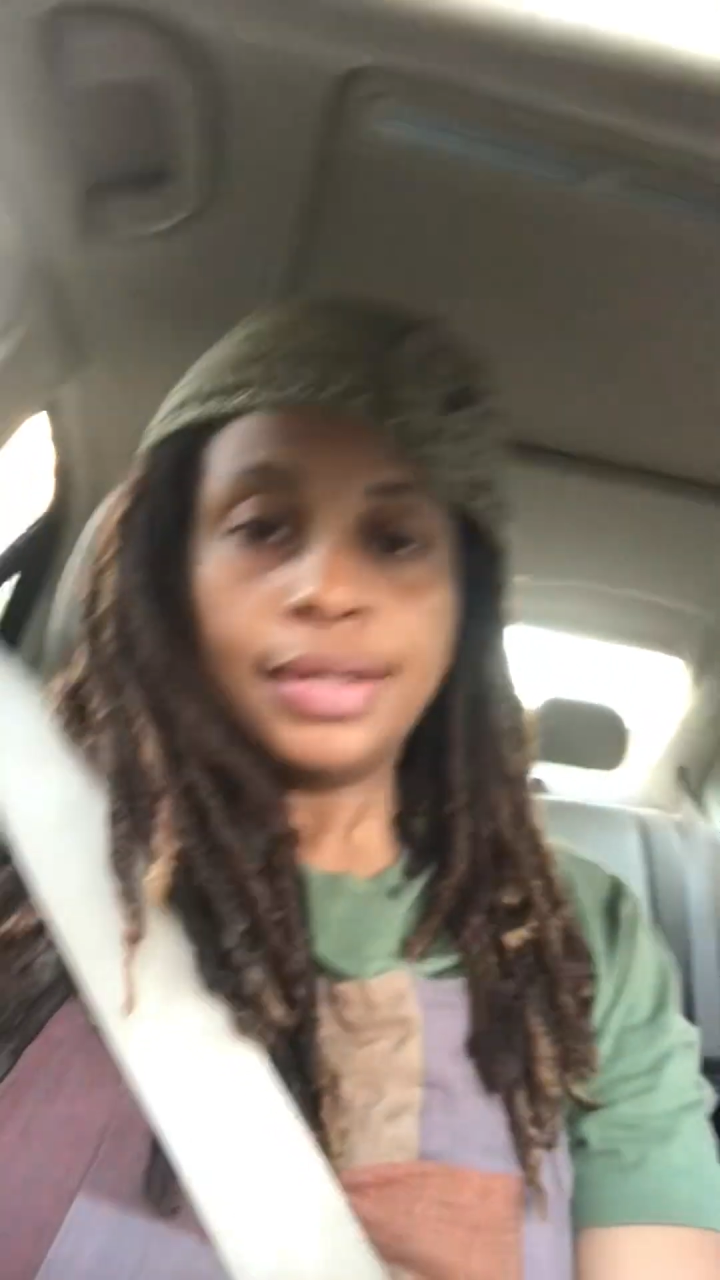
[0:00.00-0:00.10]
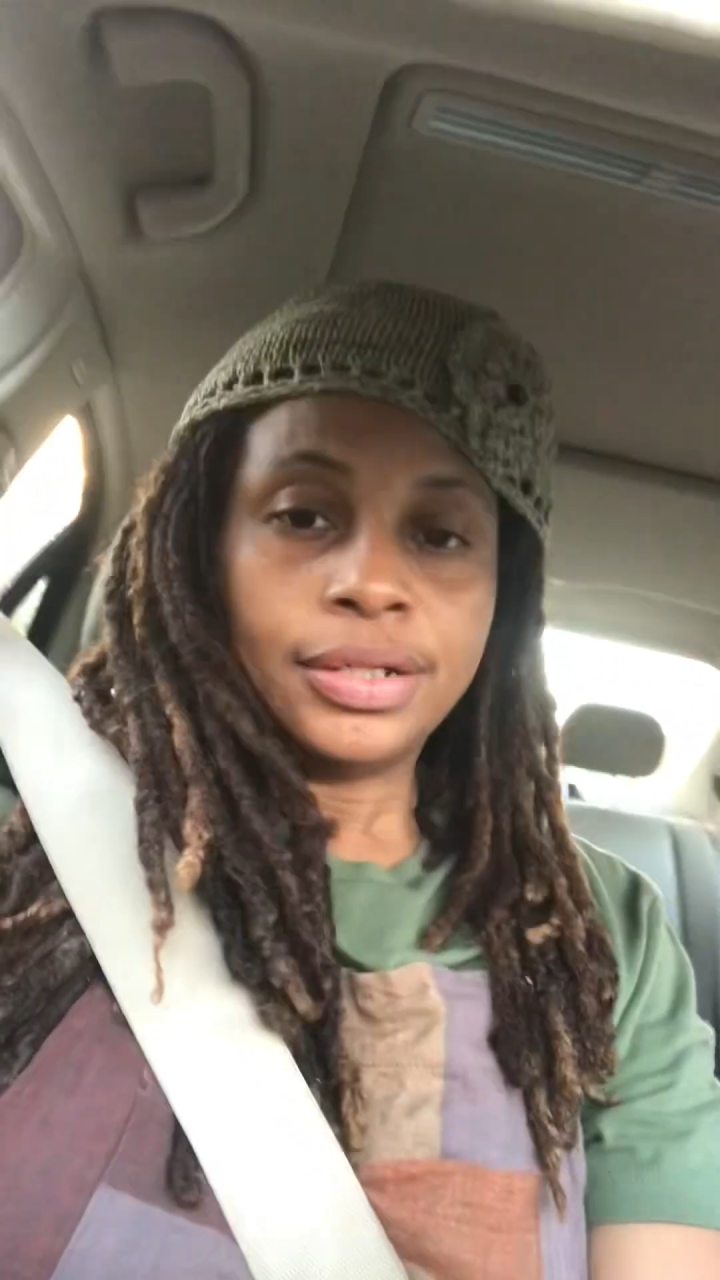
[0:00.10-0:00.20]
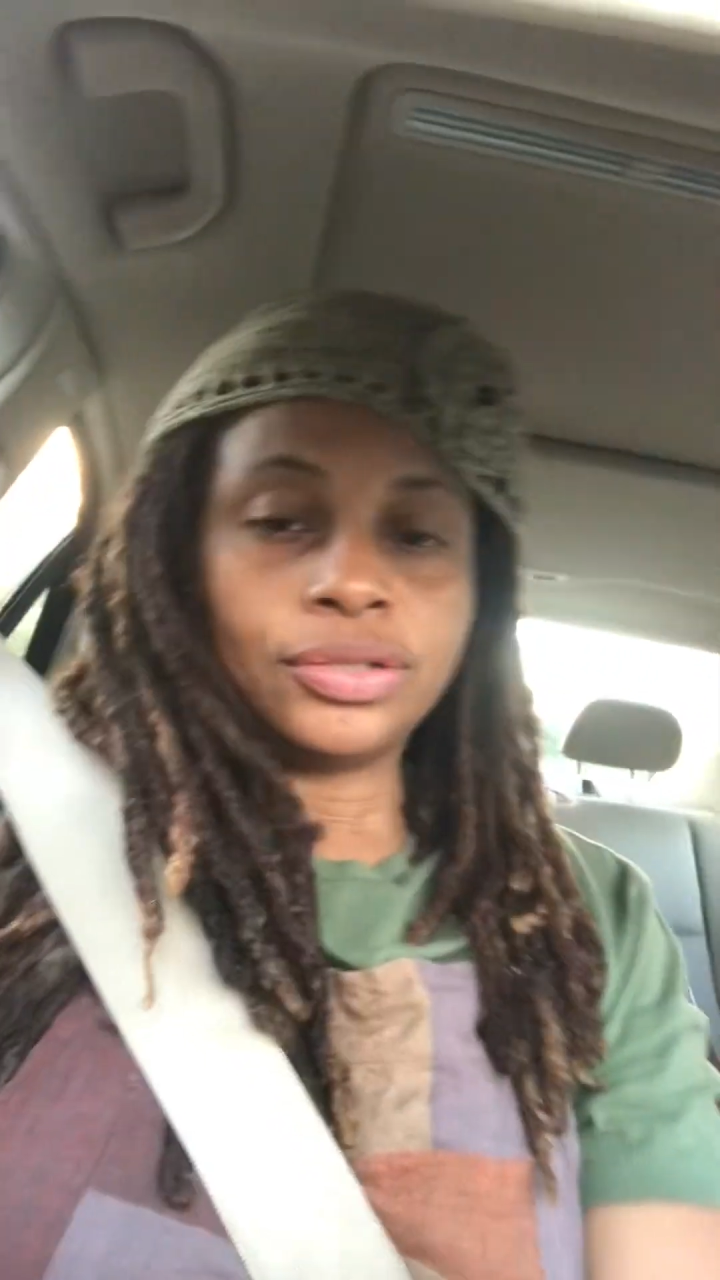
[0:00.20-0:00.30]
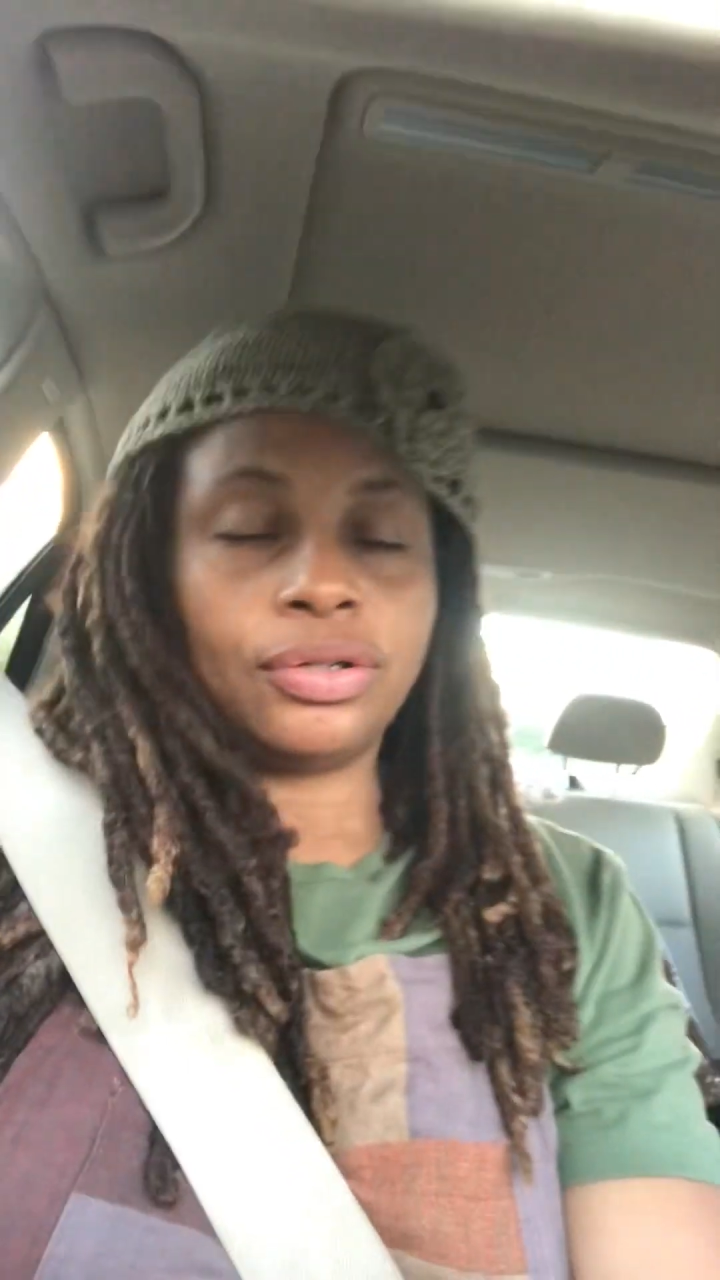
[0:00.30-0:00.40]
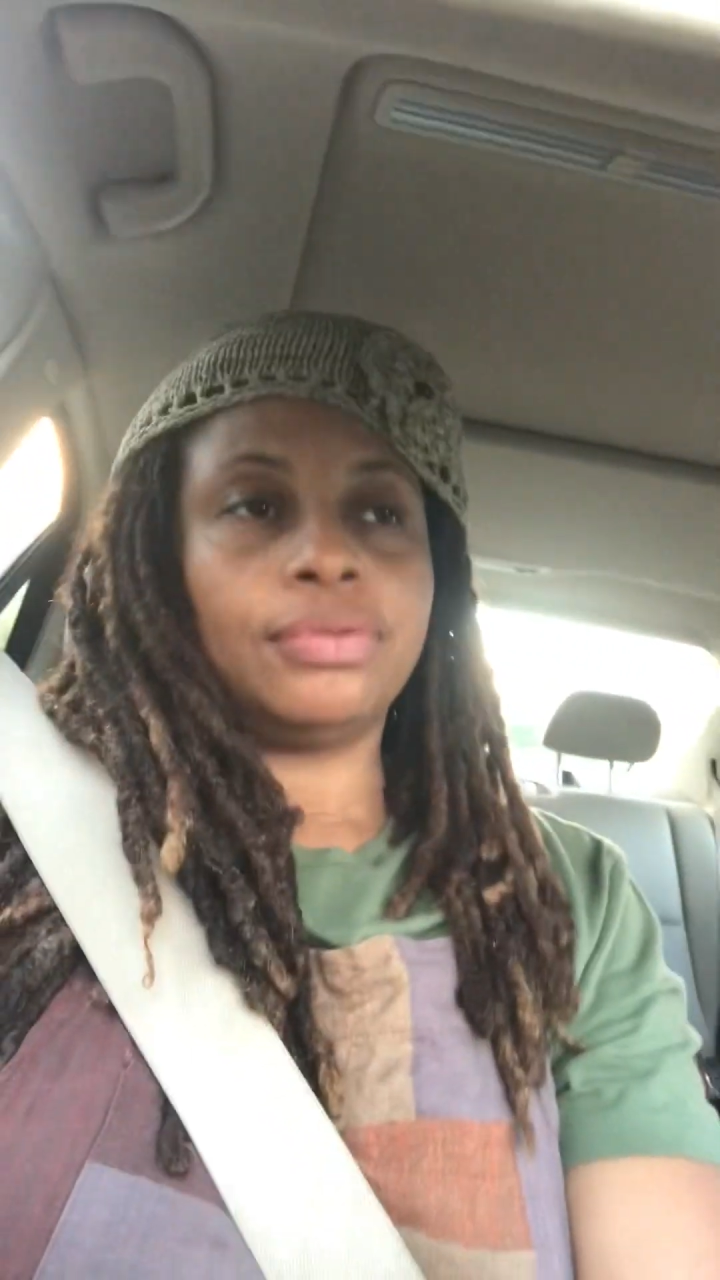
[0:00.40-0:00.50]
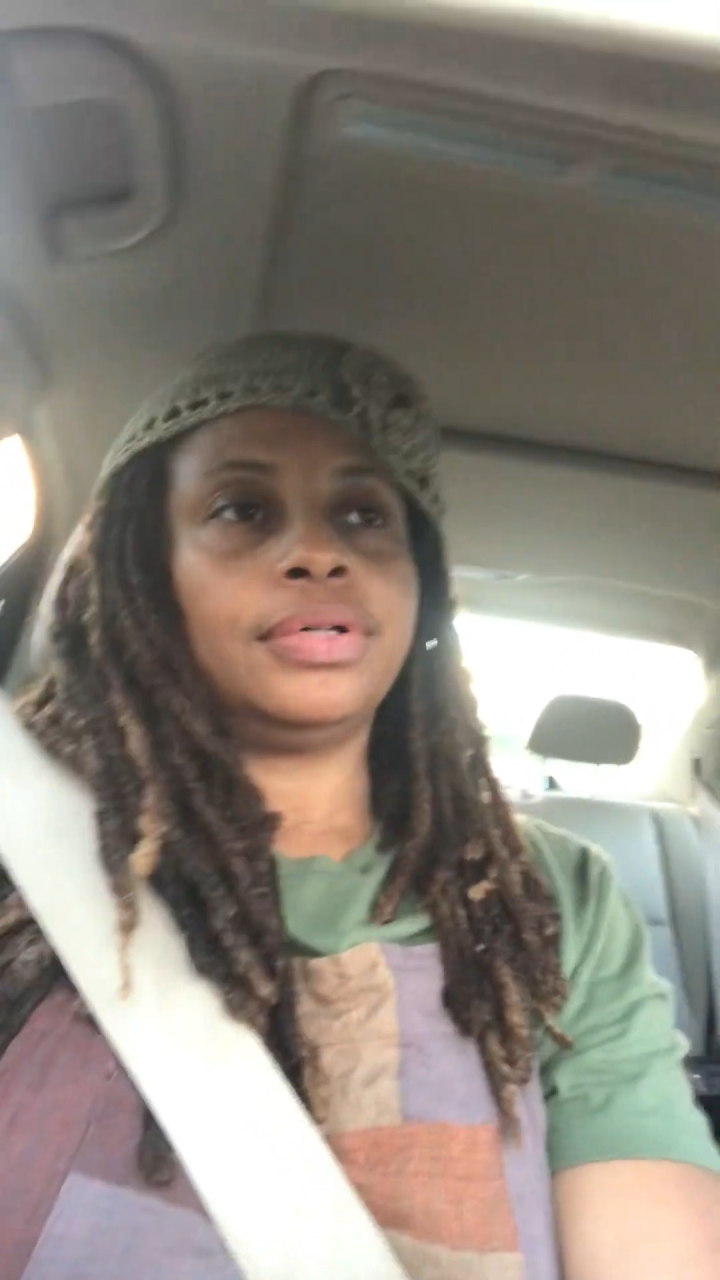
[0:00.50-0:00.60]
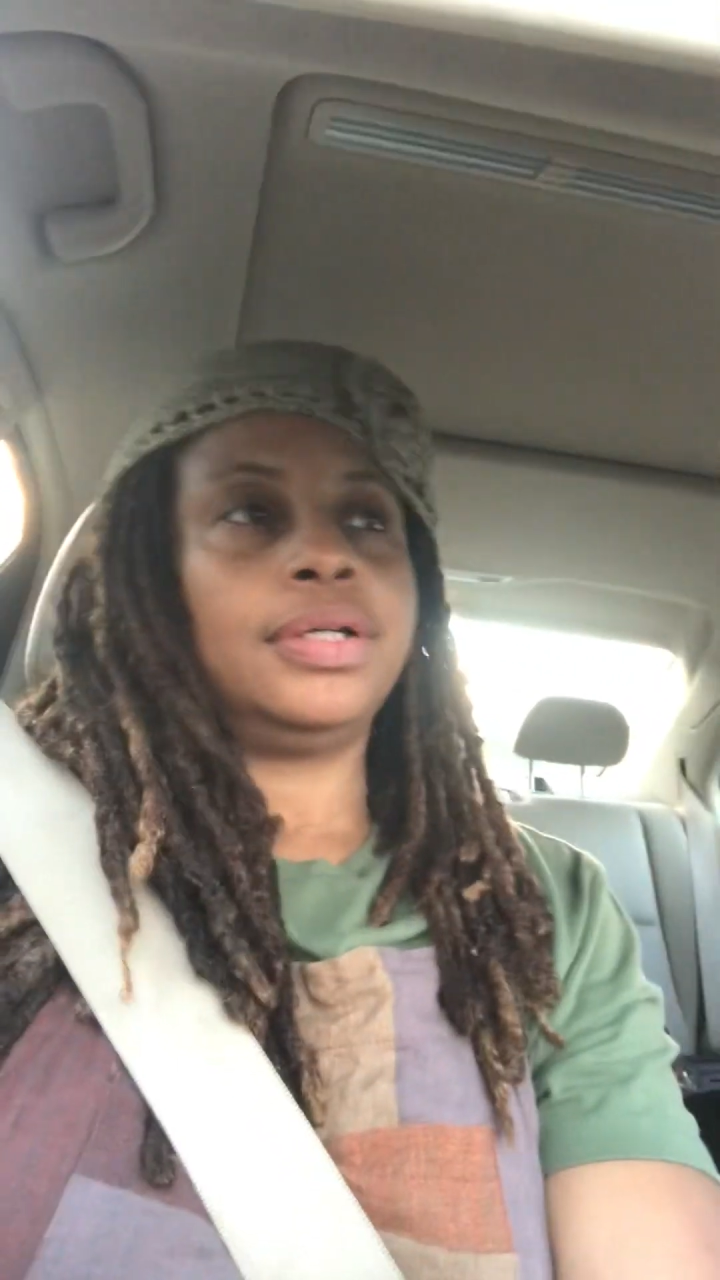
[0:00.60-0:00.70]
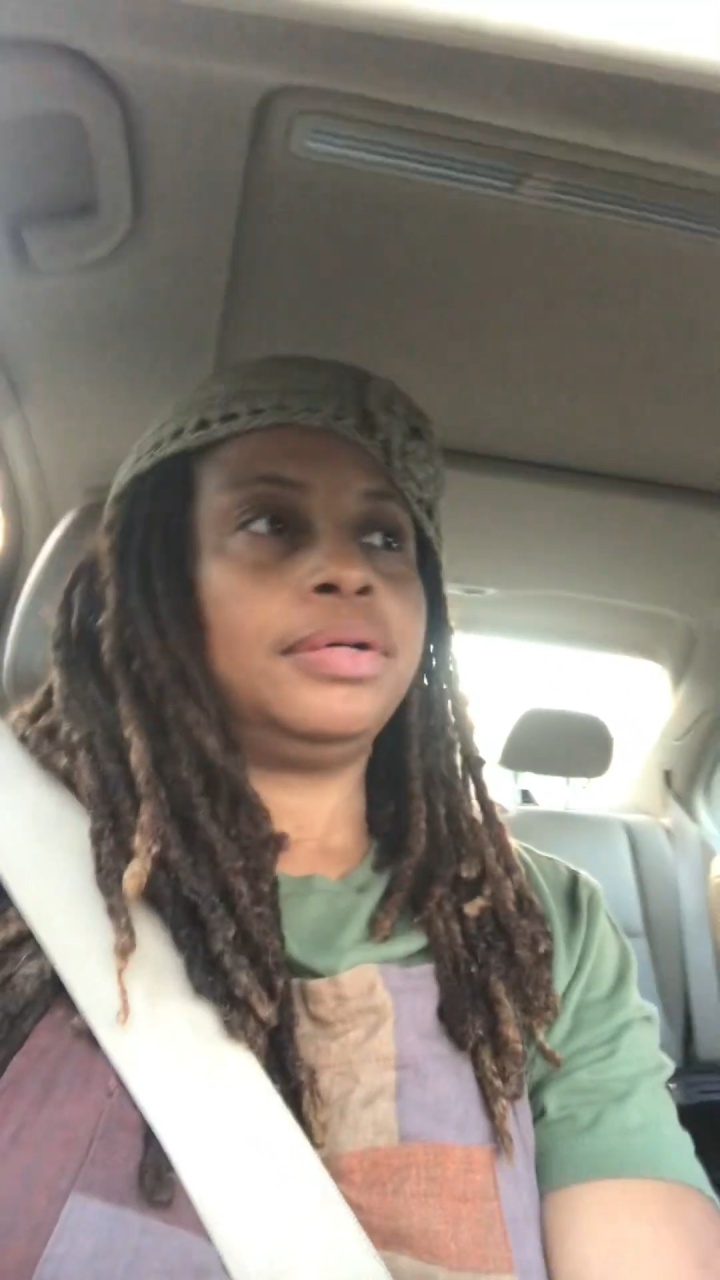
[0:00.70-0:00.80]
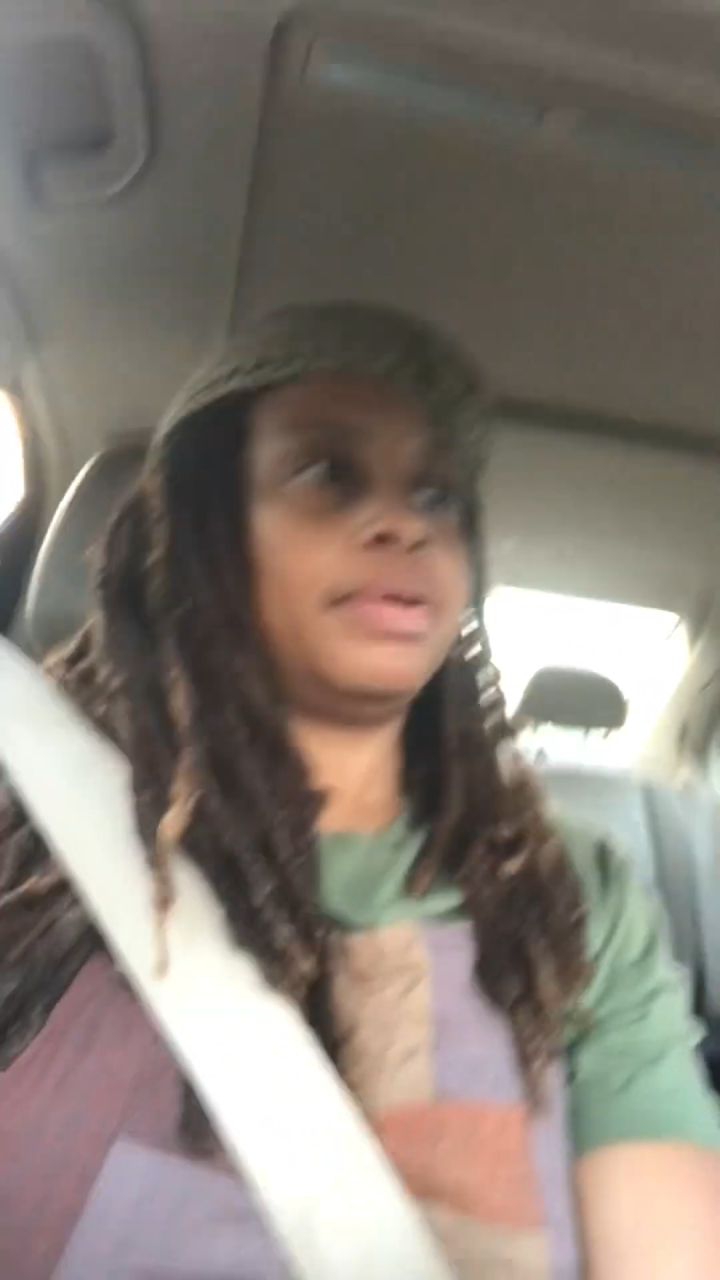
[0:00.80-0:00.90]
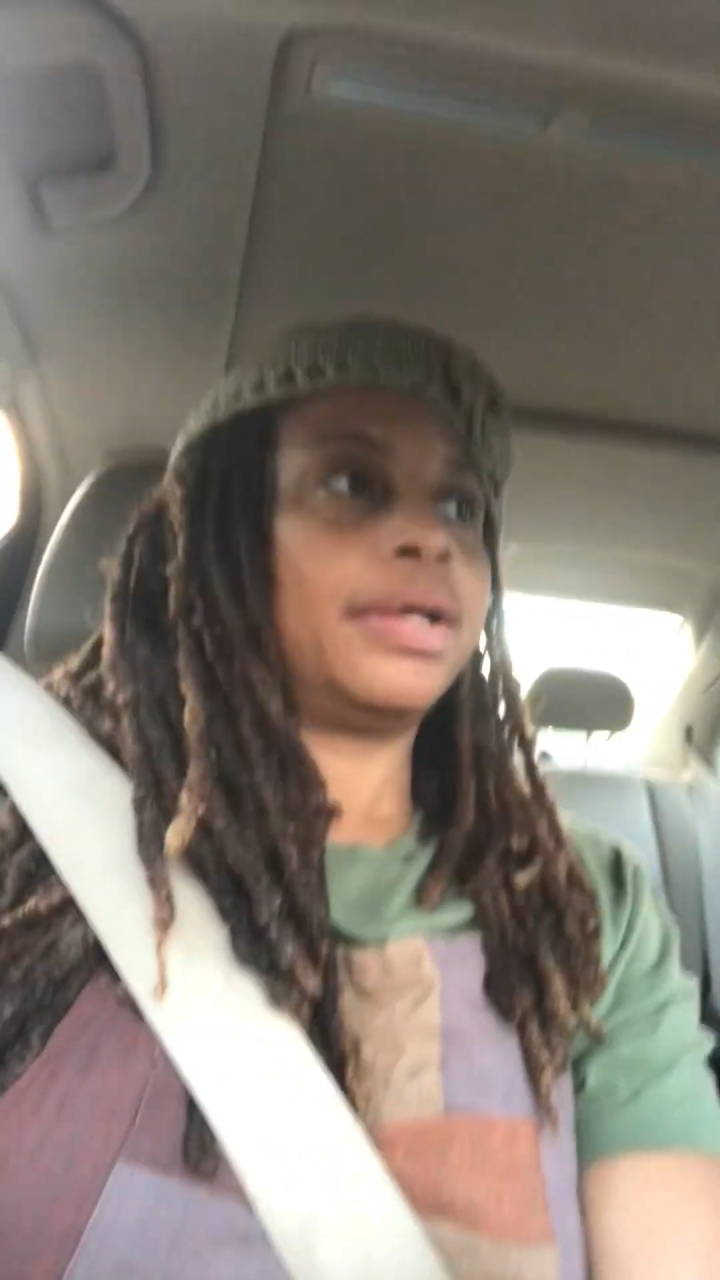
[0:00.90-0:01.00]
So
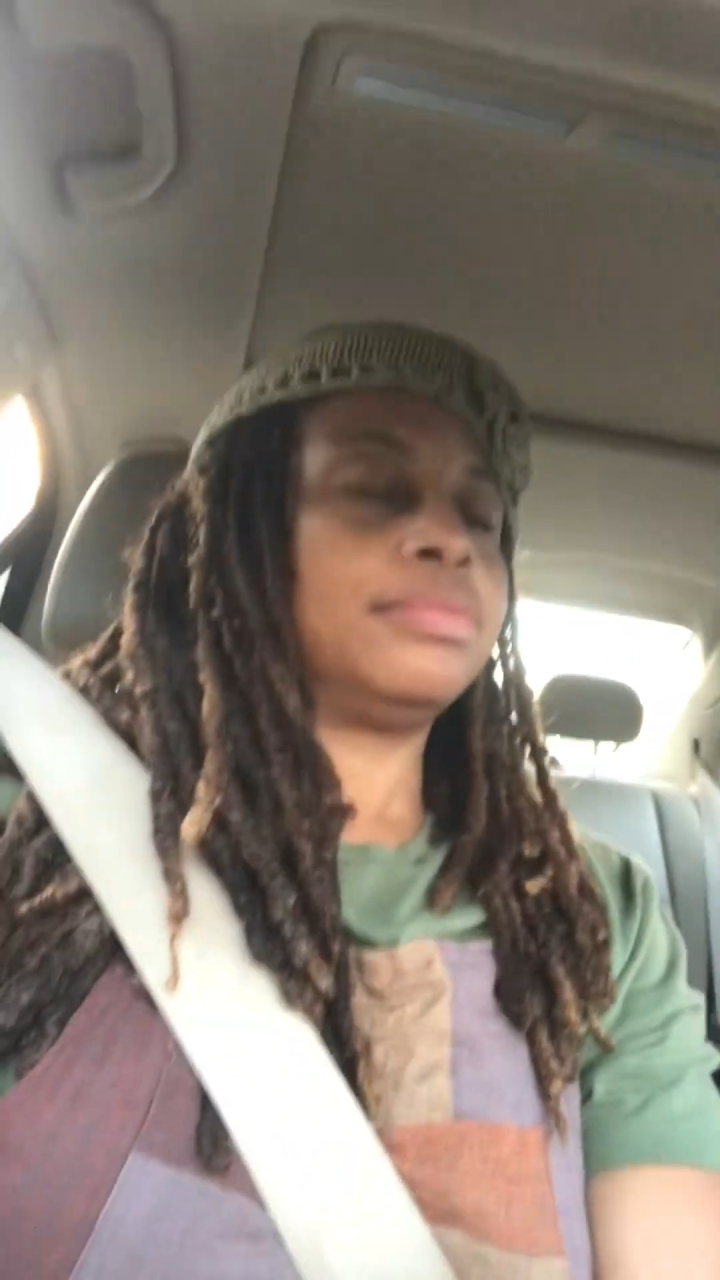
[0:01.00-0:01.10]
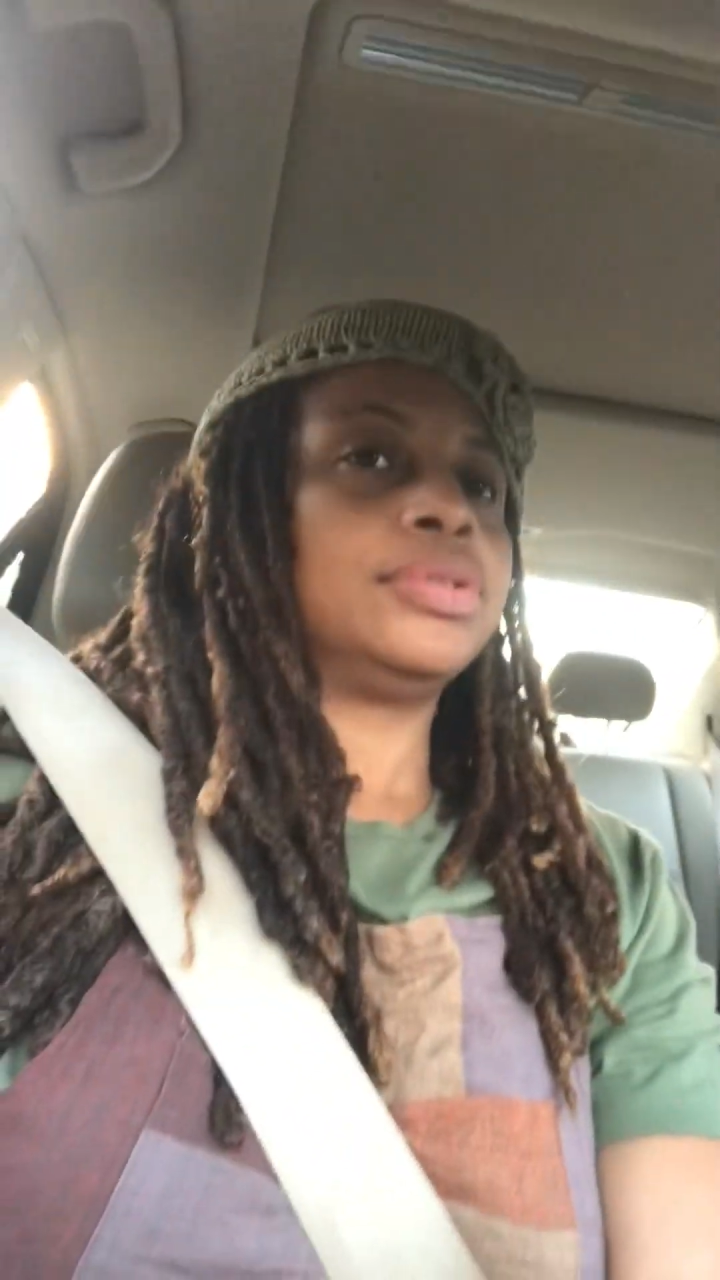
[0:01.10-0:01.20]
anyway,